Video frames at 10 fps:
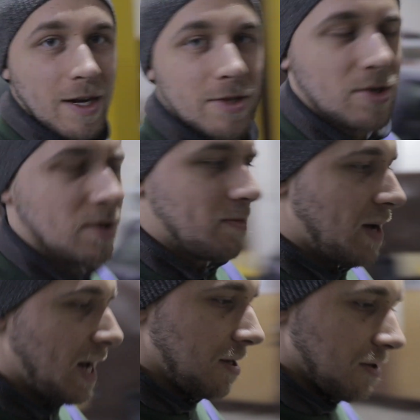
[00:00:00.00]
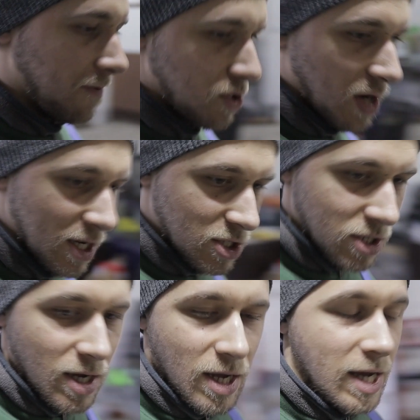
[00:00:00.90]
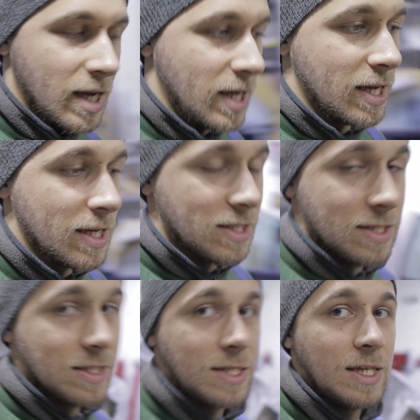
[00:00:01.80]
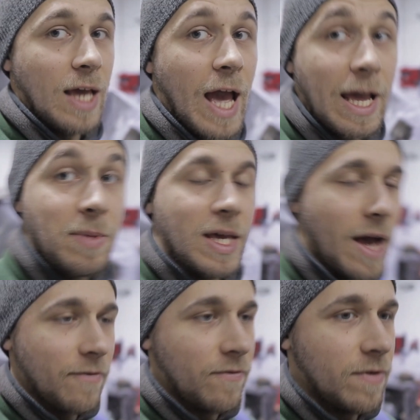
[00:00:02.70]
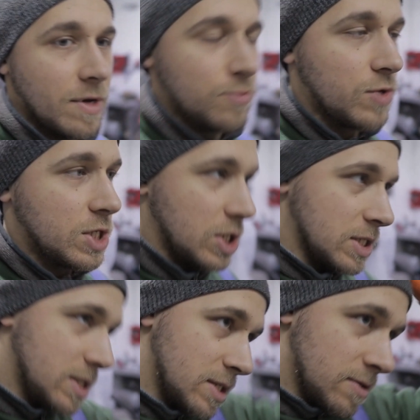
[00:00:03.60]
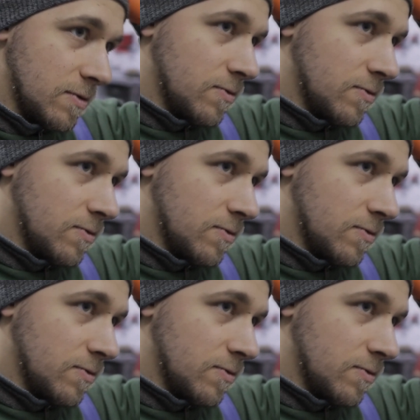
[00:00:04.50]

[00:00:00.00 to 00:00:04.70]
under the pile of trash is the ABF, which is